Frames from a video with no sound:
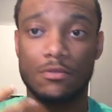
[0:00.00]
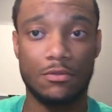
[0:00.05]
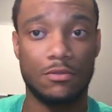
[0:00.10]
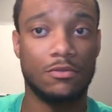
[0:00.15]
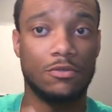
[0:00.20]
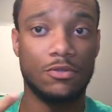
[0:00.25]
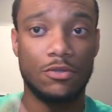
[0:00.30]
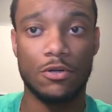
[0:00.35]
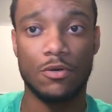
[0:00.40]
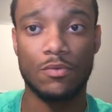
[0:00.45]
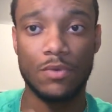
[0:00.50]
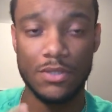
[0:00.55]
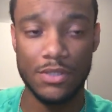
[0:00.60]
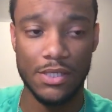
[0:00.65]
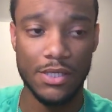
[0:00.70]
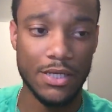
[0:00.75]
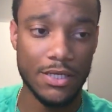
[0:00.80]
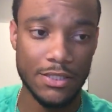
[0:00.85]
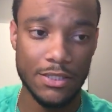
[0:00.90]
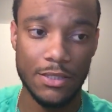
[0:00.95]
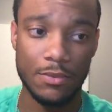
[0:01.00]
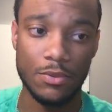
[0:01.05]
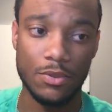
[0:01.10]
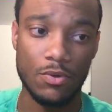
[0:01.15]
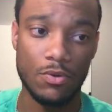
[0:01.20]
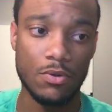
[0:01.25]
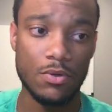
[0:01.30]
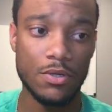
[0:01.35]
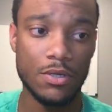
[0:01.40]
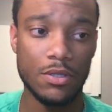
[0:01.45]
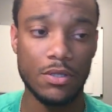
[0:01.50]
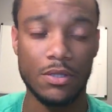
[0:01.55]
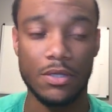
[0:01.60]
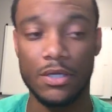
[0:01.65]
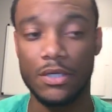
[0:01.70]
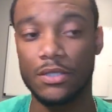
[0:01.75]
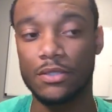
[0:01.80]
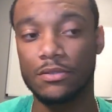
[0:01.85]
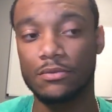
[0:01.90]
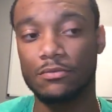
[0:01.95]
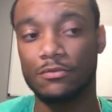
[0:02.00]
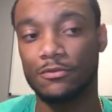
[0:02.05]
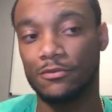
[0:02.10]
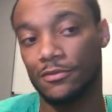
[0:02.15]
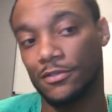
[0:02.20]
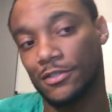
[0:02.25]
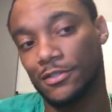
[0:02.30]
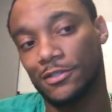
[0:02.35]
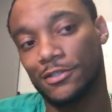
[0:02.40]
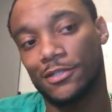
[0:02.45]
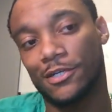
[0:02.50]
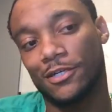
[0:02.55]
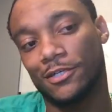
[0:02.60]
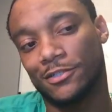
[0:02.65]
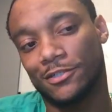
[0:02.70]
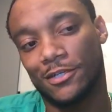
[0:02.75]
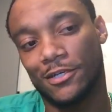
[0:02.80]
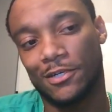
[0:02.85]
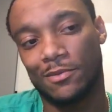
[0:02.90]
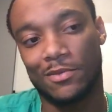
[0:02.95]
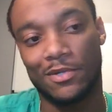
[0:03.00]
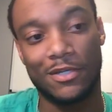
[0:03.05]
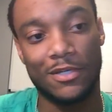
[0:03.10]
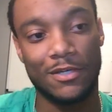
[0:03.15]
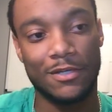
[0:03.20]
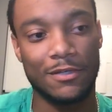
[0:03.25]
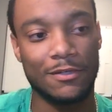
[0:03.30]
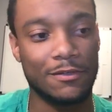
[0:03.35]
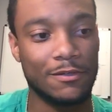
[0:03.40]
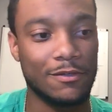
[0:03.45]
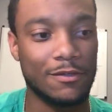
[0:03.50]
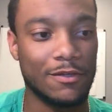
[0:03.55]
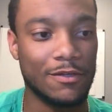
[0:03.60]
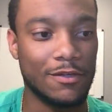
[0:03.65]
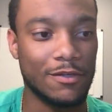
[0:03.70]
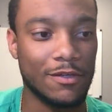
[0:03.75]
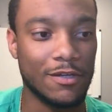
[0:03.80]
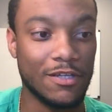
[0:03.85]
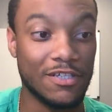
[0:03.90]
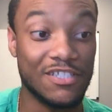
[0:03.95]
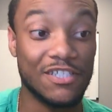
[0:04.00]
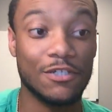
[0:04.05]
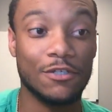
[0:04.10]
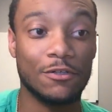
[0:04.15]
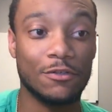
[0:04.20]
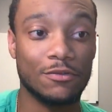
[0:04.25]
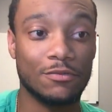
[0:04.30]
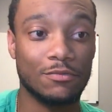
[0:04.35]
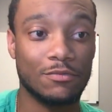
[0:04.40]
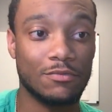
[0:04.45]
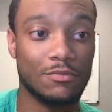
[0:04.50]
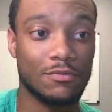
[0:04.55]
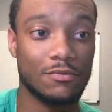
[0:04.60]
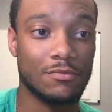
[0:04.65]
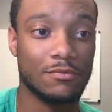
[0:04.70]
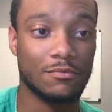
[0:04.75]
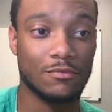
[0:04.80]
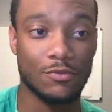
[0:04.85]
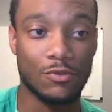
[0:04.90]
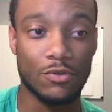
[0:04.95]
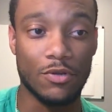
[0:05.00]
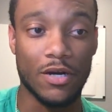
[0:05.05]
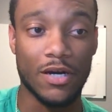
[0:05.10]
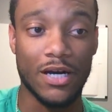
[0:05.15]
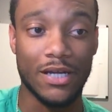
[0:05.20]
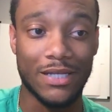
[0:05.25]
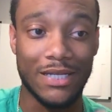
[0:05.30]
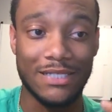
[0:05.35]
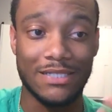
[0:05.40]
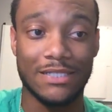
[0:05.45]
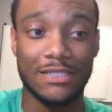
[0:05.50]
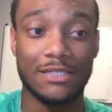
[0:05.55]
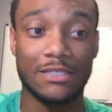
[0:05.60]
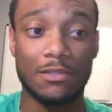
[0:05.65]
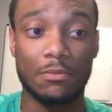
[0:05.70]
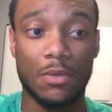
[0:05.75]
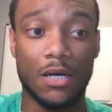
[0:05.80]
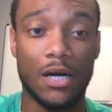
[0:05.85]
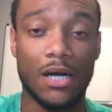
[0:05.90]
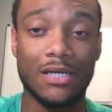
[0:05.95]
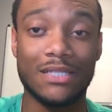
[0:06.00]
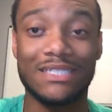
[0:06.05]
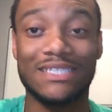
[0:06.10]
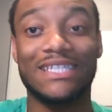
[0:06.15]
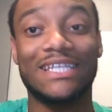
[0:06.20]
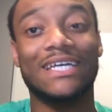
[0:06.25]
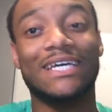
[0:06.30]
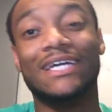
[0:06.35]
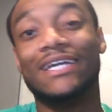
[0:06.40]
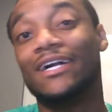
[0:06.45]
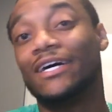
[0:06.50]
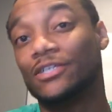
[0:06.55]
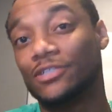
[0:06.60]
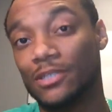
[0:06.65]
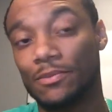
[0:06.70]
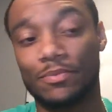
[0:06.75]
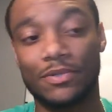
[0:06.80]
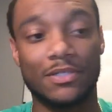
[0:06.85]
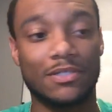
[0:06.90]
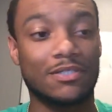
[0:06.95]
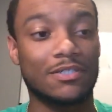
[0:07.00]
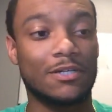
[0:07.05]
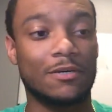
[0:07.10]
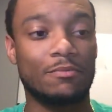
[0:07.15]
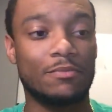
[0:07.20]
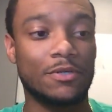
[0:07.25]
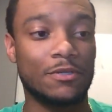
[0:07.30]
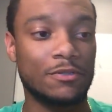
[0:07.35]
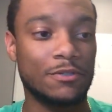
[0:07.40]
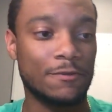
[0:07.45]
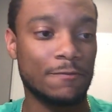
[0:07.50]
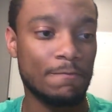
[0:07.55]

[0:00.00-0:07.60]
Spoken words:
I got something going, like I just kind of stay in my lane until I got that systemized. Then I jump into something else.